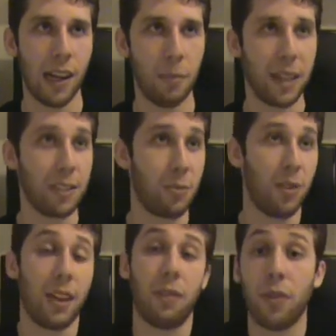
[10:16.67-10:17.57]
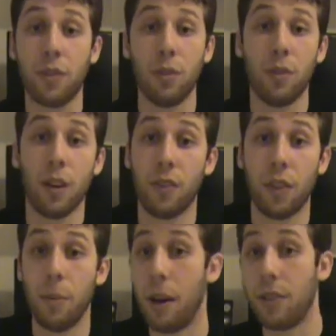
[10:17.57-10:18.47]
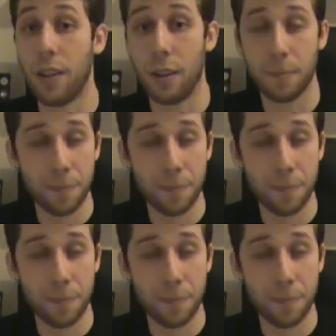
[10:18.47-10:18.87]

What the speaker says: because we only have a few of them out there.